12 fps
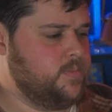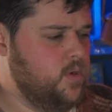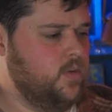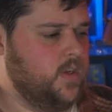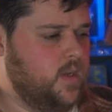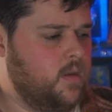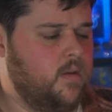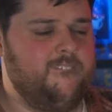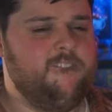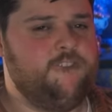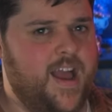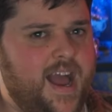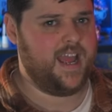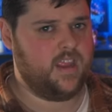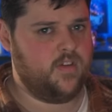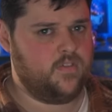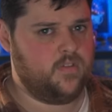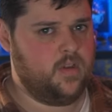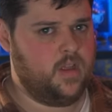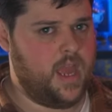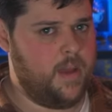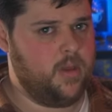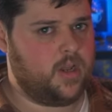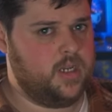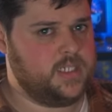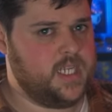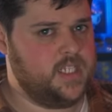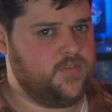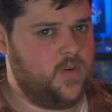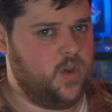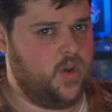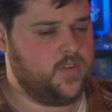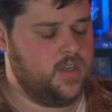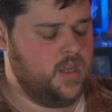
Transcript: of this movie. 5. I'm not going to say this very